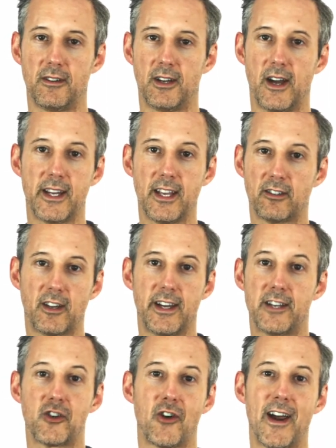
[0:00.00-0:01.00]
I guess I
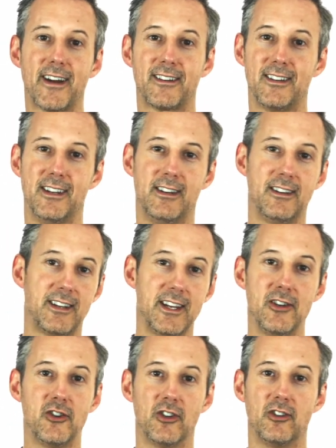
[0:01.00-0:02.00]
attracted
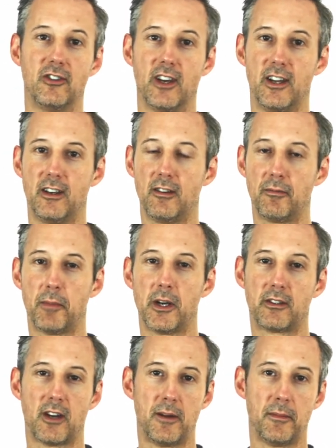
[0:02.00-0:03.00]
teachers, and by the
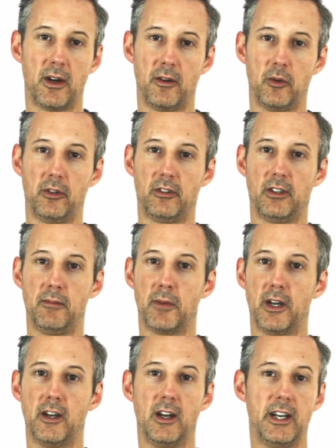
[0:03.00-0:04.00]
time I was in
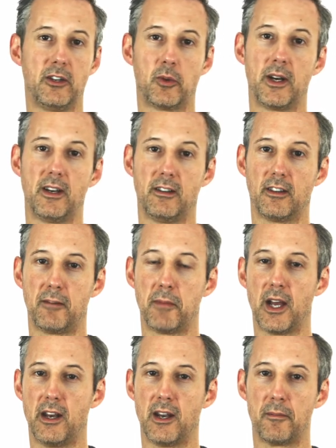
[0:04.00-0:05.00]
my early 20s, I'd
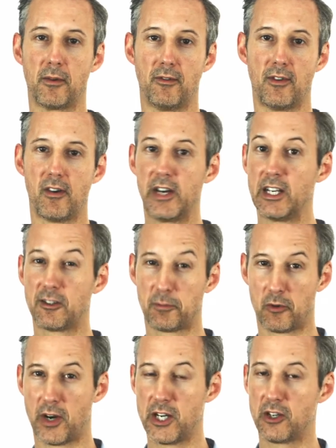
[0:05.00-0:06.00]
met a number of very
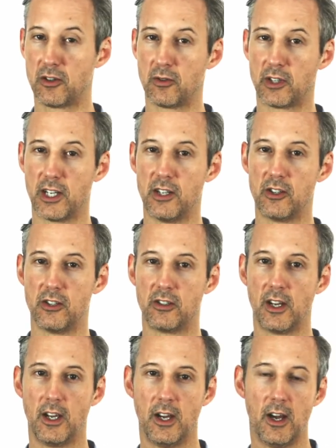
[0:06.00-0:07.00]
inspirational teachers
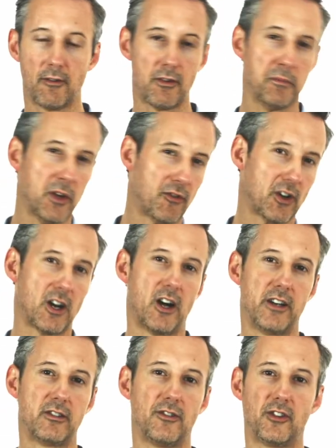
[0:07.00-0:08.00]
from different
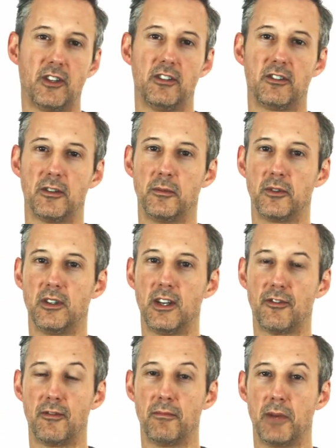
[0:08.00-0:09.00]
kinds of systems and
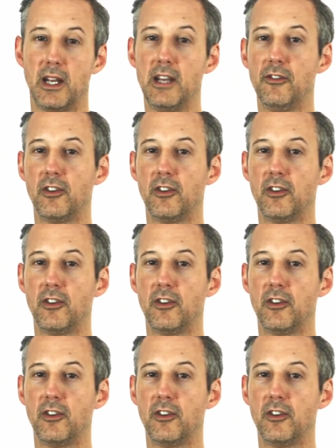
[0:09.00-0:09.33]
different belief